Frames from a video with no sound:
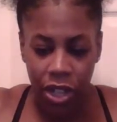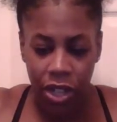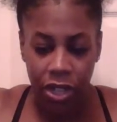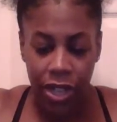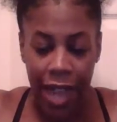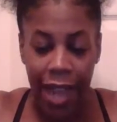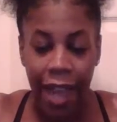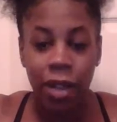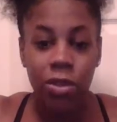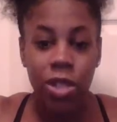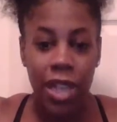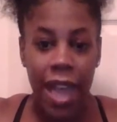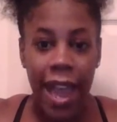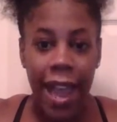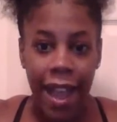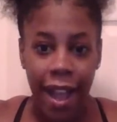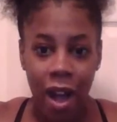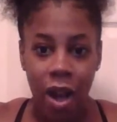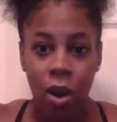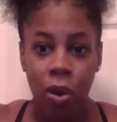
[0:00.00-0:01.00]

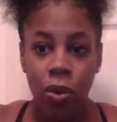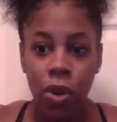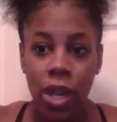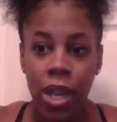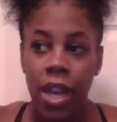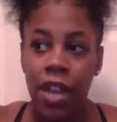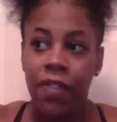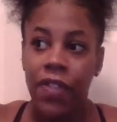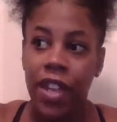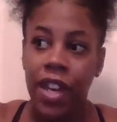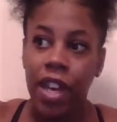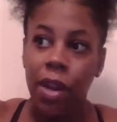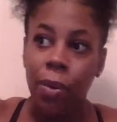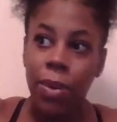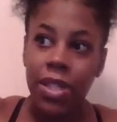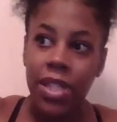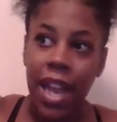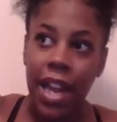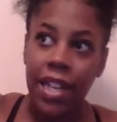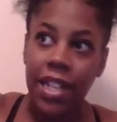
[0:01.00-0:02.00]
downtown. Then it
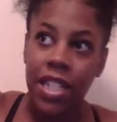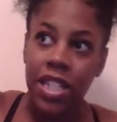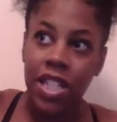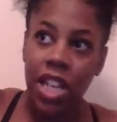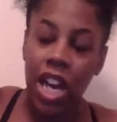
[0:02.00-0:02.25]
was like this